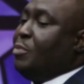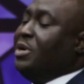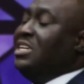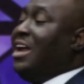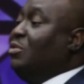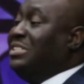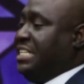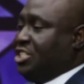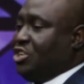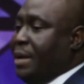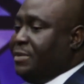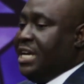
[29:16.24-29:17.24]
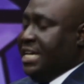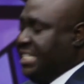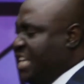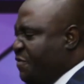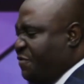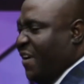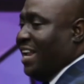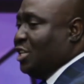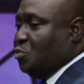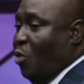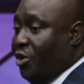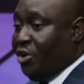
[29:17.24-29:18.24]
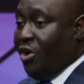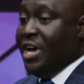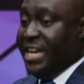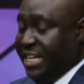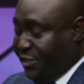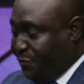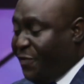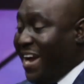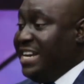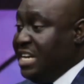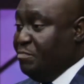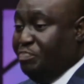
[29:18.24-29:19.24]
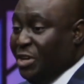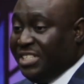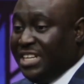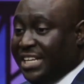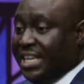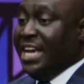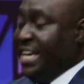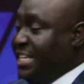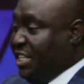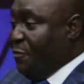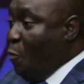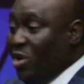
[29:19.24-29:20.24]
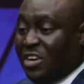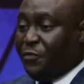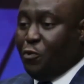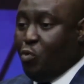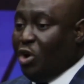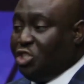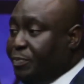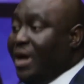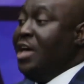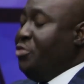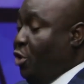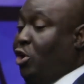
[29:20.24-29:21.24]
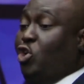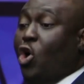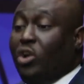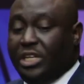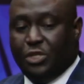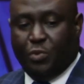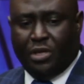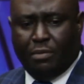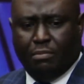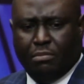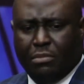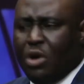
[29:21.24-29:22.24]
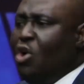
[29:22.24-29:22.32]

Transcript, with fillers: that somebody now described is a valiant warrior, is fine in business, is a wonderful worshiper. The Lord is with him.